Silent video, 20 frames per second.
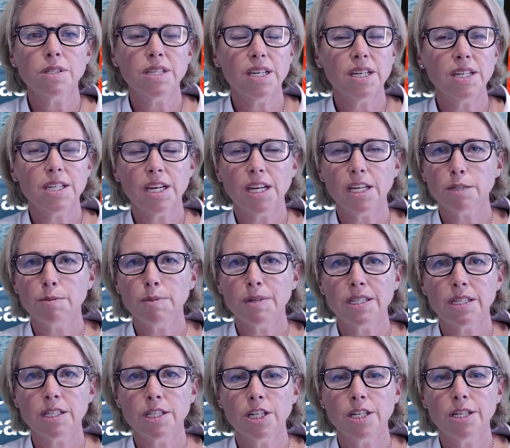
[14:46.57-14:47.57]
send text
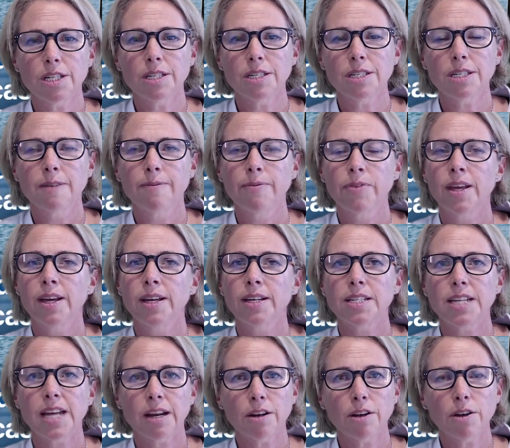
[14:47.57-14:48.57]
messages,
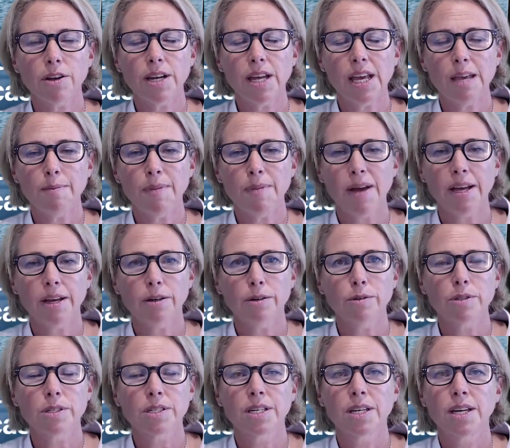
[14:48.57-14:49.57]
download
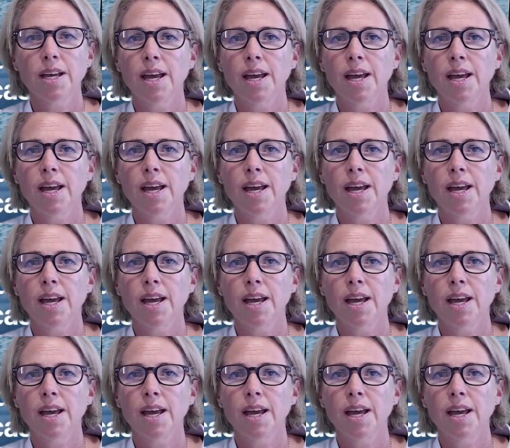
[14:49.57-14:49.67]
emails,